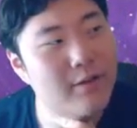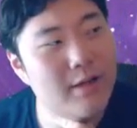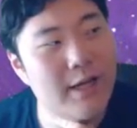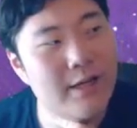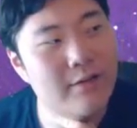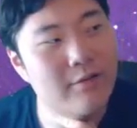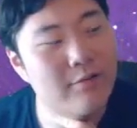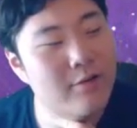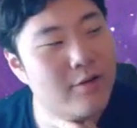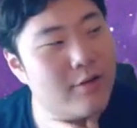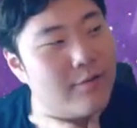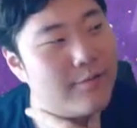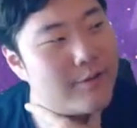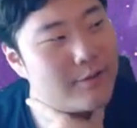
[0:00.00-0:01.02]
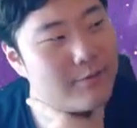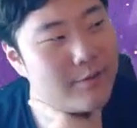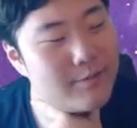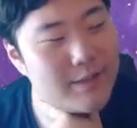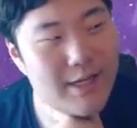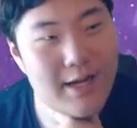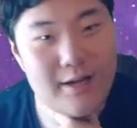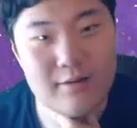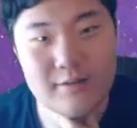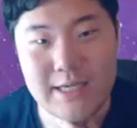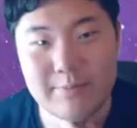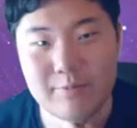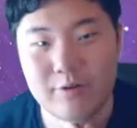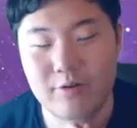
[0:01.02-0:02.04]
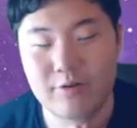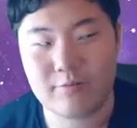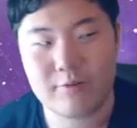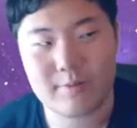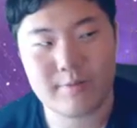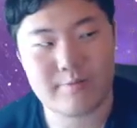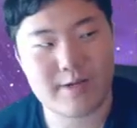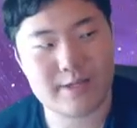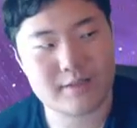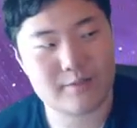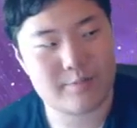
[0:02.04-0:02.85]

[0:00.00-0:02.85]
I don't know if his Whimsicott or Tapu Koko would have been faster,